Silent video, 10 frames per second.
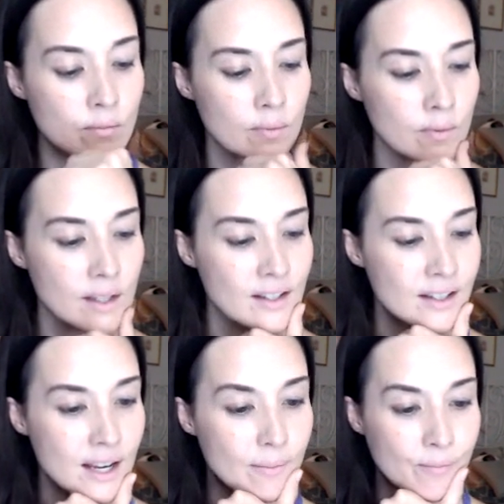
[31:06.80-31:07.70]
Let's
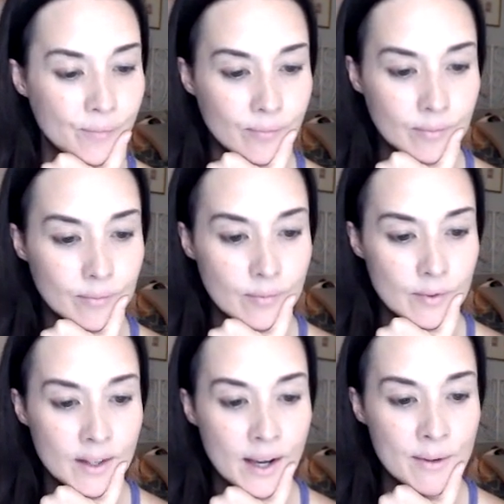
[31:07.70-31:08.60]
see.
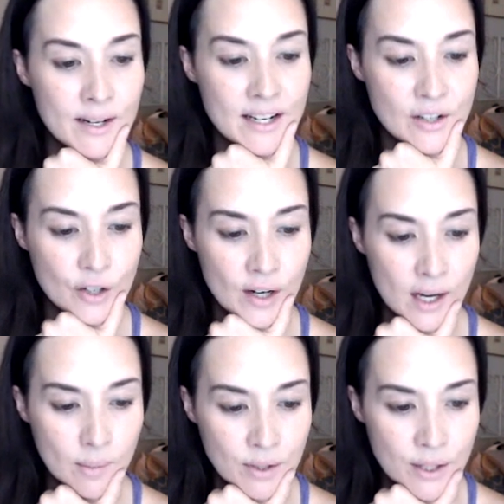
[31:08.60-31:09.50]
I'm going to need your
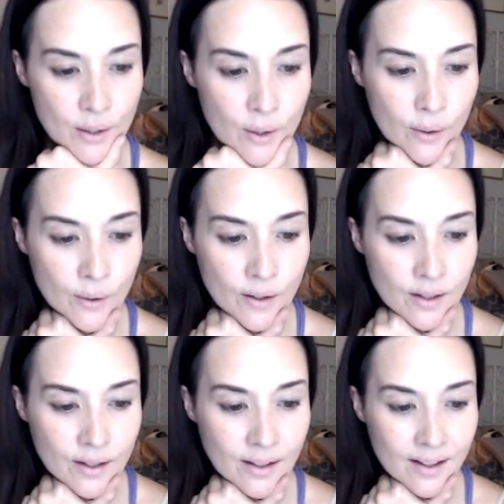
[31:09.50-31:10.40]
help too
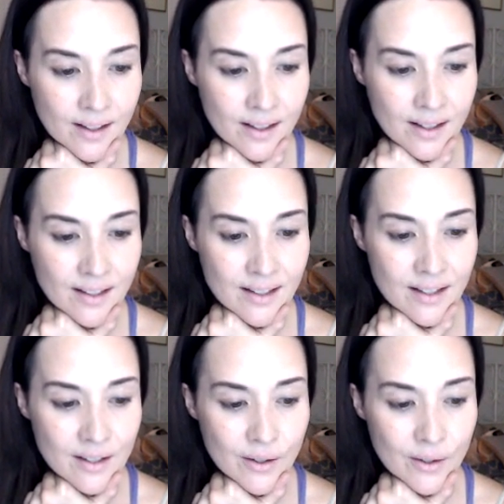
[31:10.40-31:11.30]

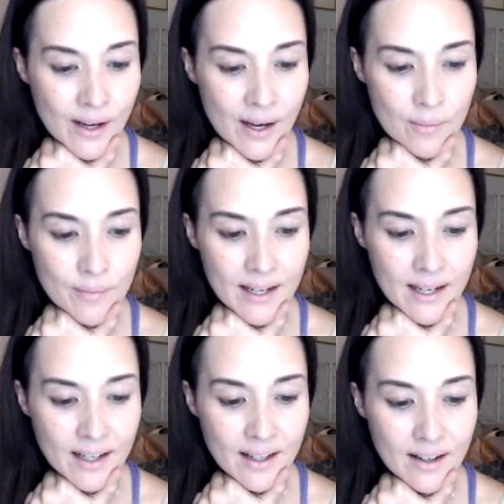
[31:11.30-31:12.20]
to help
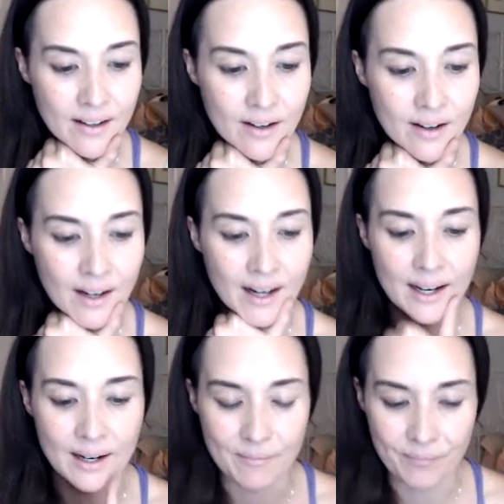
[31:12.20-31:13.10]
me
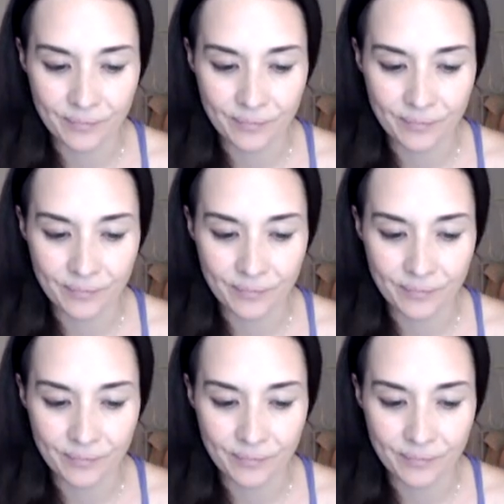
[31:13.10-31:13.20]
um,